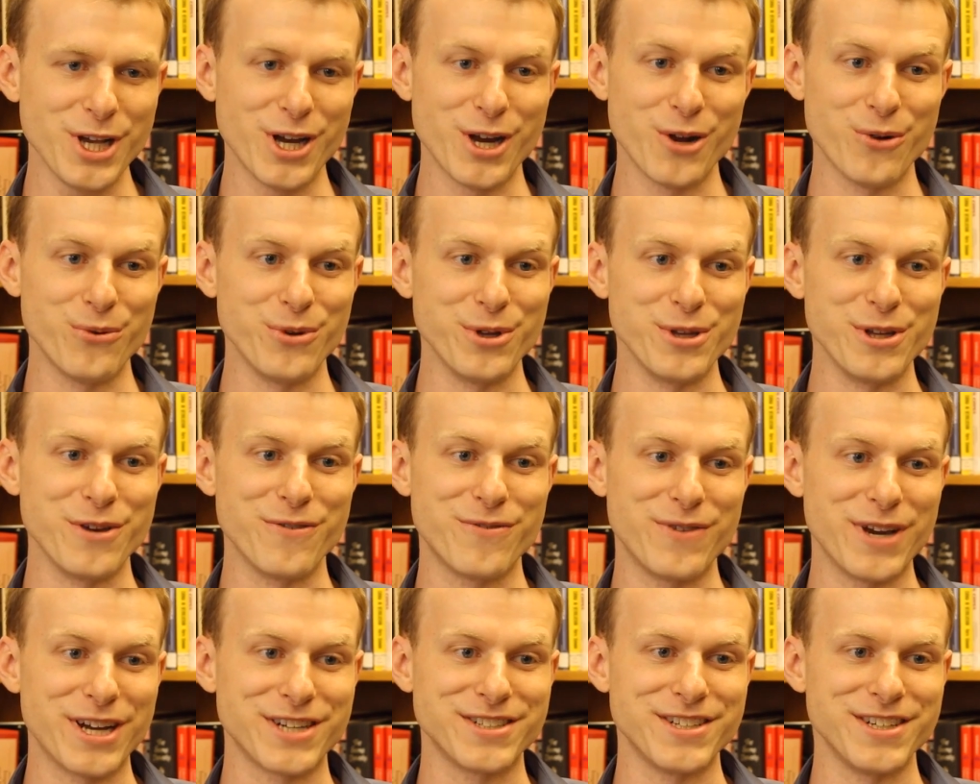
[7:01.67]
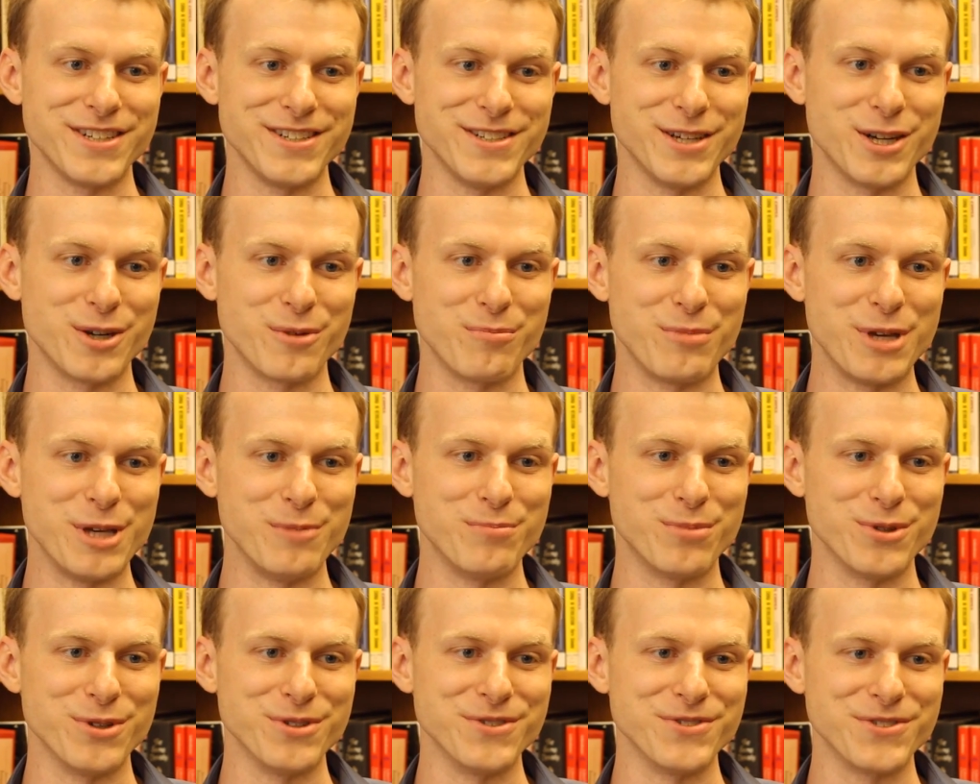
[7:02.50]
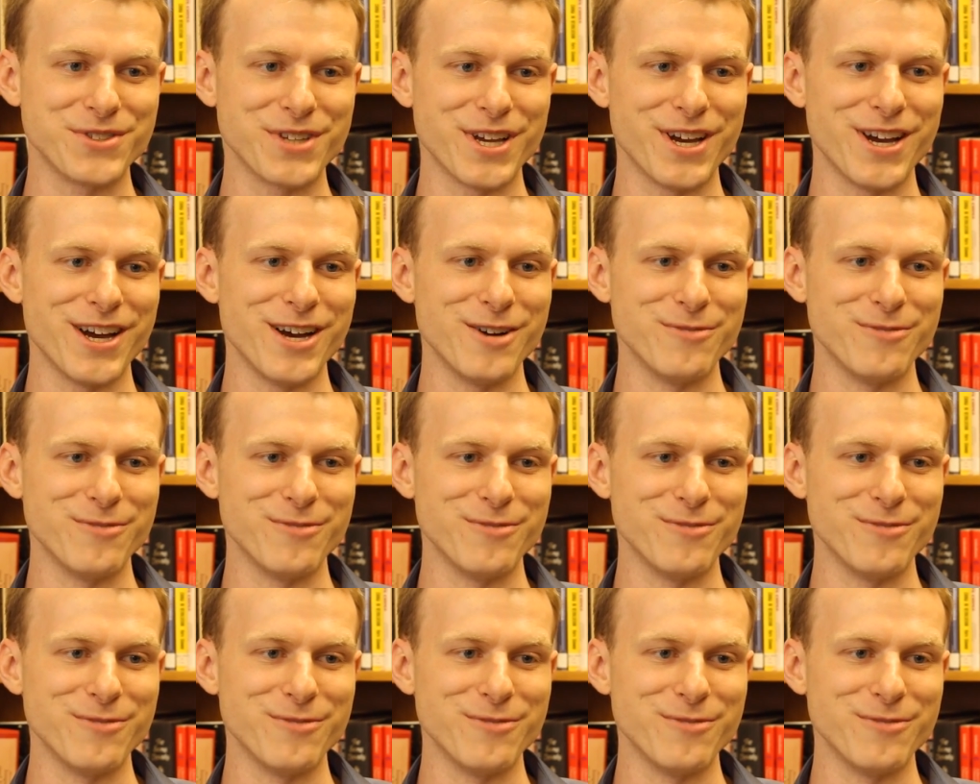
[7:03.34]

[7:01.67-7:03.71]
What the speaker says: really affecting young people's,